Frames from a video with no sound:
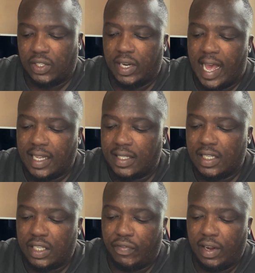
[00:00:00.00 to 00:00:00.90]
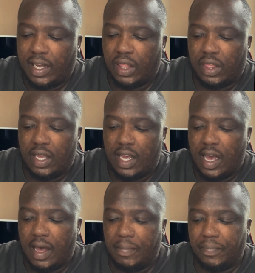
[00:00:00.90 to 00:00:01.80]
So in essence, if you look at
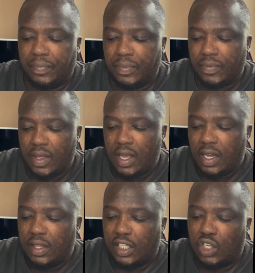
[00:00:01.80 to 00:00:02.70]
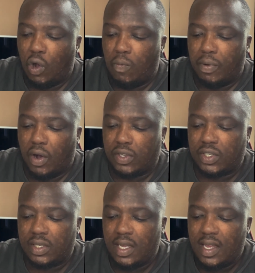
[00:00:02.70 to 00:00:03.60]
the toe
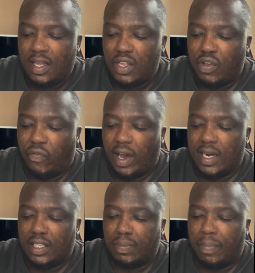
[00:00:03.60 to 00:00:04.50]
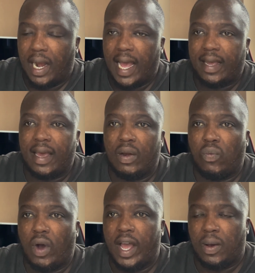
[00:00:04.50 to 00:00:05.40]
box, you'll find it's black and
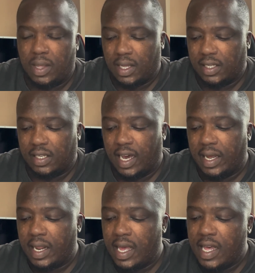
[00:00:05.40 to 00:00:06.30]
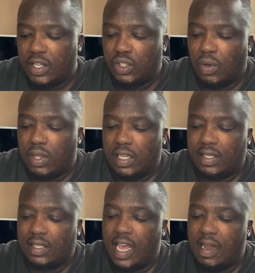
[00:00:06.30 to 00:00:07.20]
white on the other side. So the
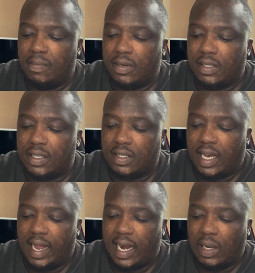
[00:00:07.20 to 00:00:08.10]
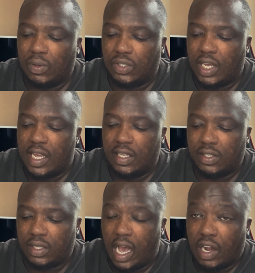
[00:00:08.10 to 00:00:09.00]
same design language
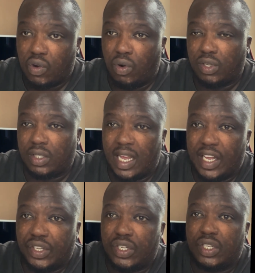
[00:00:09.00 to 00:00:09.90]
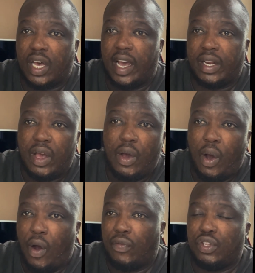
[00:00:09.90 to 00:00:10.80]
is across each side
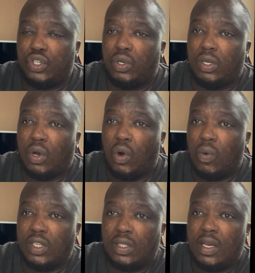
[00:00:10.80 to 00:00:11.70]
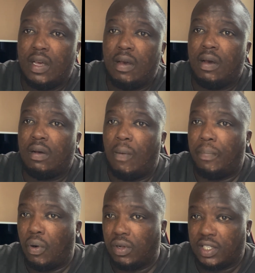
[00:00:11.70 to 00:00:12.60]
of the shoe. It always
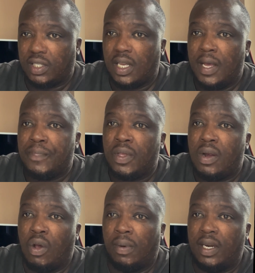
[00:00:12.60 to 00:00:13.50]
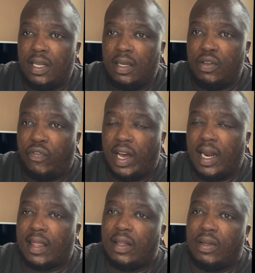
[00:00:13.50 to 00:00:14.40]
opposes. Normally you find
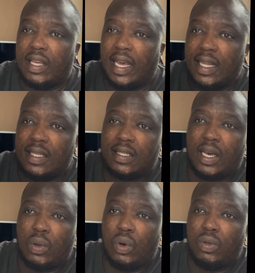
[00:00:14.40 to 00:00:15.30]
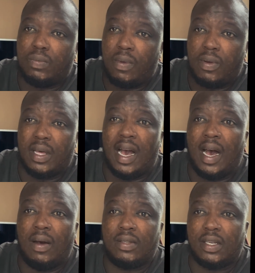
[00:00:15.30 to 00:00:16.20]
like, you know, the inside will always mirror the
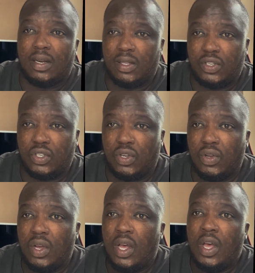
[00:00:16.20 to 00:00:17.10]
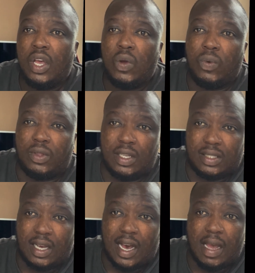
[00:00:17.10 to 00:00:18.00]
outside of the shoe, but this
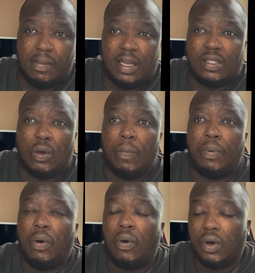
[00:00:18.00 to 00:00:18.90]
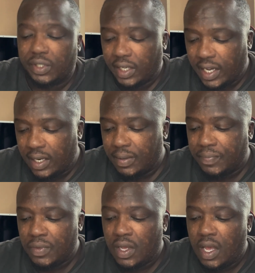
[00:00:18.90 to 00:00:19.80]
time it's opposing it.
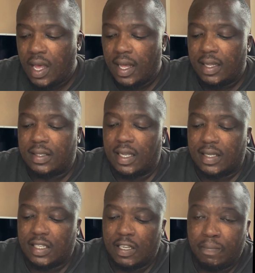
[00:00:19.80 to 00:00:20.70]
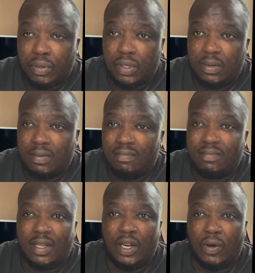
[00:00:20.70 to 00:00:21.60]
It's a simple,
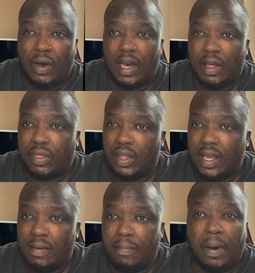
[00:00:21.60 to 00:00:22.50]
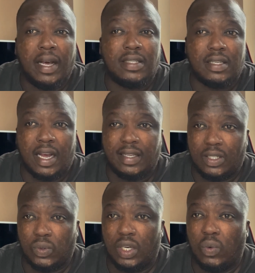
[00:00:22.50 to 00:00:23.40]
you know, thing, but it's nice
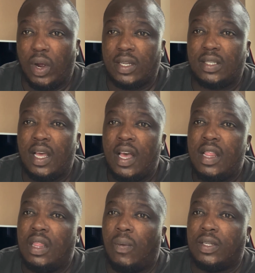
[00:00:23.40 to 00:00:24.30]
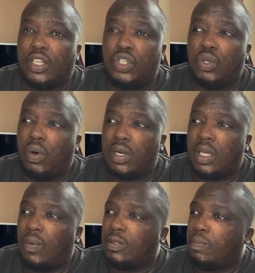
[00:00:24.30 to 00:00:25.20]
as well. It works. There was a Jordan
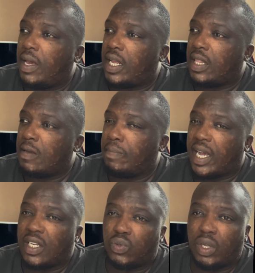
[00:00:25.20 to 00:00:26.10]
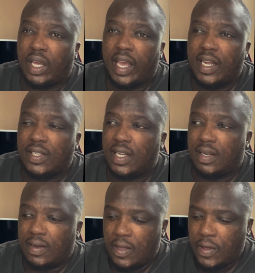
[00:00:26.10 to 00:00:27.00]
that was made, I think, back in
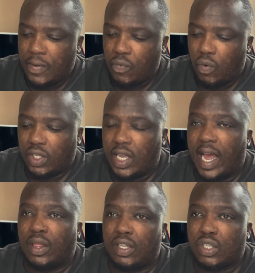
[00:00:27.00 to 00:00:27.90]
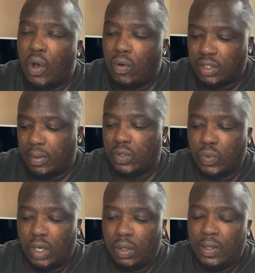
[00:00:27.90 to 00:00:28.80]
2018, which had this concept as
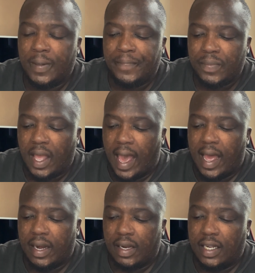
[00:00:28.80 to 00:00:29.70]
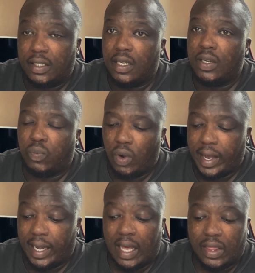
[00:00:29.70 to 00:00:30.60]
well. And it did
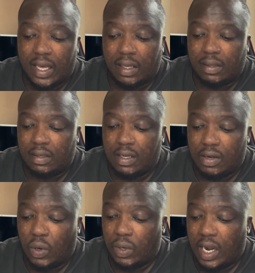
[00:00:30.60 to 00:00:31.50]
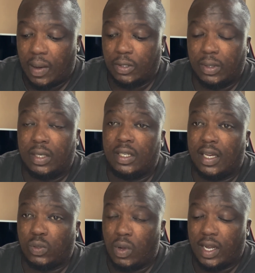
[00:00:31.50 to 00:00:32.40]
work, and I think, you know, now as well, it
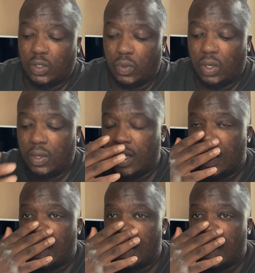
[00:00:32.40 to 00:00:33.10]
does work as well.